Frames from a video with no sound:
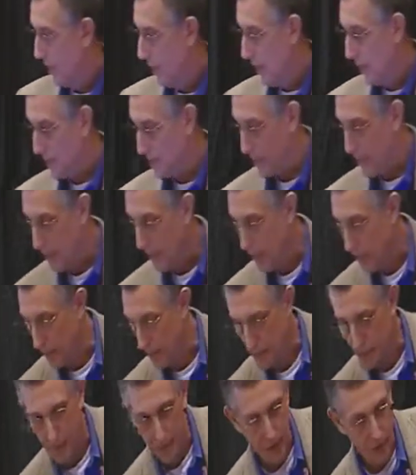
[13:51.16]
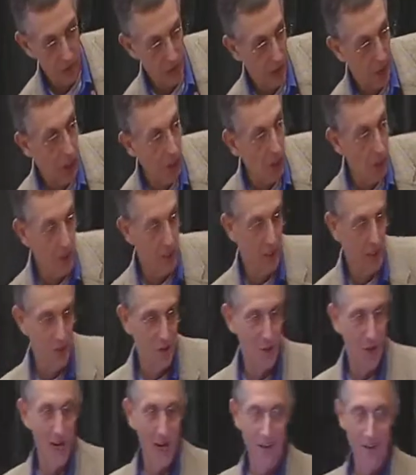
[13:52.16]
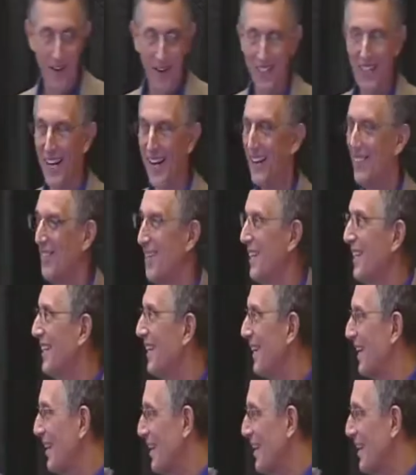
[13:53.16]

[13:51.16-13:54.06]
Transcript: it's, you know, it's the code that's driving that, right?